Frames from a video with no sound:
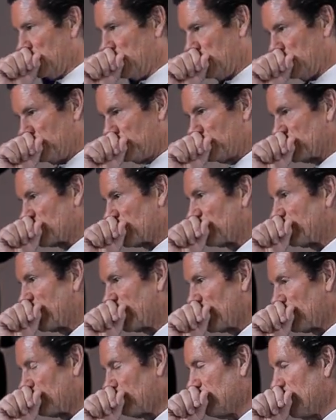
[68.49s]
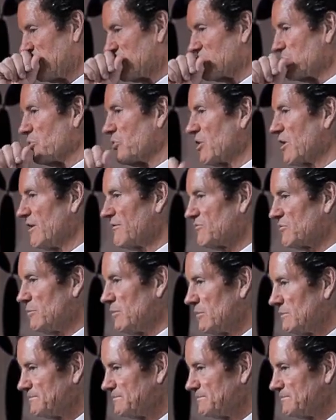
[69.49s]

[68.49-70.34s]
which will make it much more comfortable.